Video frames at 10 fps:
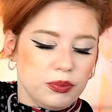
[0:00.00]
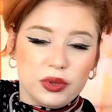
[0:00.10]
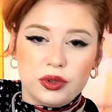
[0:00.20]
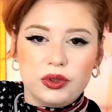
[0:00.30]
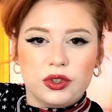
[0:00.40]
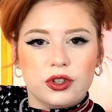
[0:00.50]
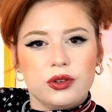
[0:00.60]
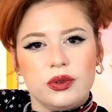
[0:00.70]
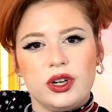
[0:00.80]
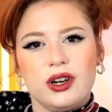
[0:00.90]
build their
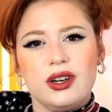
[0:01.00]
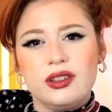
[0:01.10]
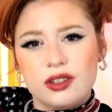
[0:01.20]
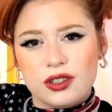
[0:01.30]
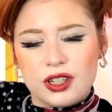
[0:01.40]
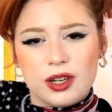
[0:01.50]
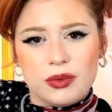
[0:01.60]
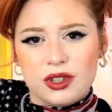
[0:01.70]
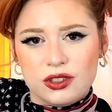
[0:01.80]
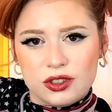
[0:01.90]
career in the
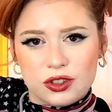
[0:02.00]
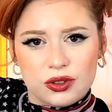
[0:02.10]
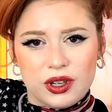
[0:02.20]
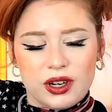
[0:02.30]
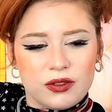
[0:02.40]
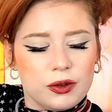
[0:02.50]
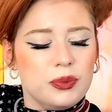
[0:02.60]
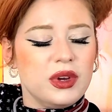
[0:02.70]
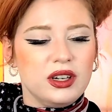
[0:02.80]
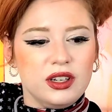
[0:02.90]
entertainment industry for
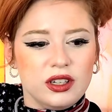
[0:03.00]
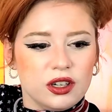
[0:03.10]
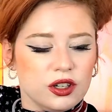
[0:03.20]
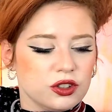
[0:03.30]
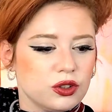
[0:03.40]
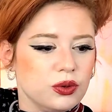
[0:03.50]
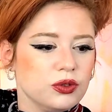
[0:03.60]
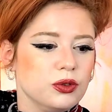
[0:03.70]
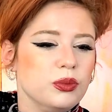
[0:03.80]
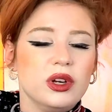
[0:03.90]
many years, going
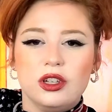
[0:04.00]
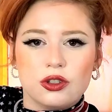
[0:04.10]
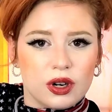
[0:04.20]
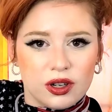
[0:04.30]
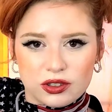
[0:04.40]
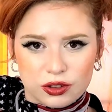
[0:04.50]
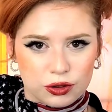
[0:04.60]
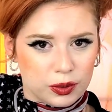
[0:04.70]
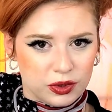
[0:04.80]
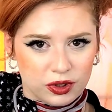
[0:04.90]
through many trials and
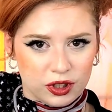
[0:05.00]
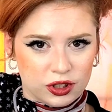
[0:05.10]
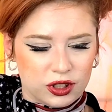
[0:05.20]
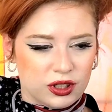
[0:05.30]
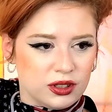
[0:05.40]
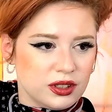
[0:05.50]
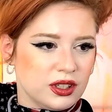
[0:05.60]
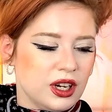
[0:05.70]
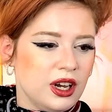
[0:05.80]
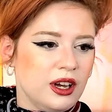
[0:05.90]
tribulations,
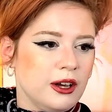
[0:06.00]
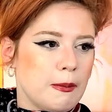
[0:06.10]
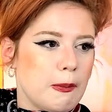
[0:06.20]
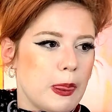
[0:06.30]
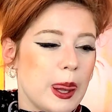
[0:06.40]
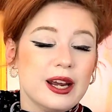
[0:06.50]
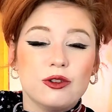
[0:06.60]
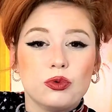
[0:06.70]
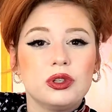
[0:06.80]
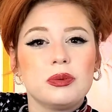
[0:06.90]

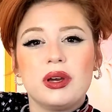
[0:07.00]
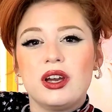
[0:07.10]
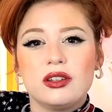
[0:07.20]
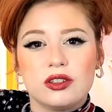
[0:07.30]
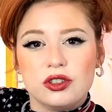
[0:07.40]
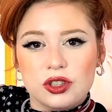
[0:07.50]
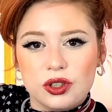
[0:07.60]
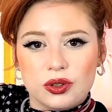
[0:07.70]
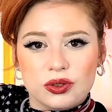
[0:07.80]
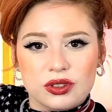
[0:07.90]
and really paying their
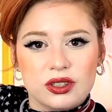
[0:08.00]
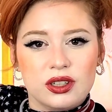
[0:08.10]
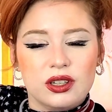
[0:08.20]
dues,